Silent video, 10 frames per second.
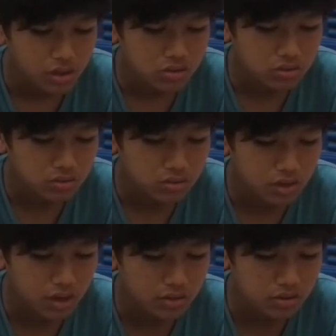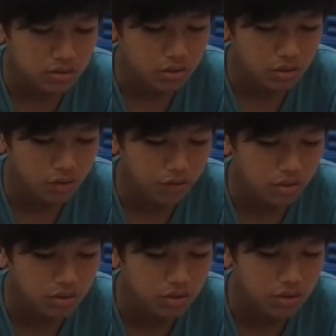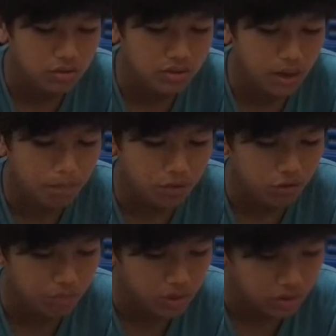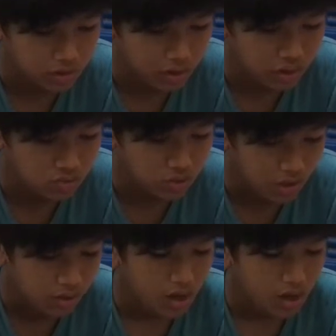So on avocado, on cup of milk, and sugar.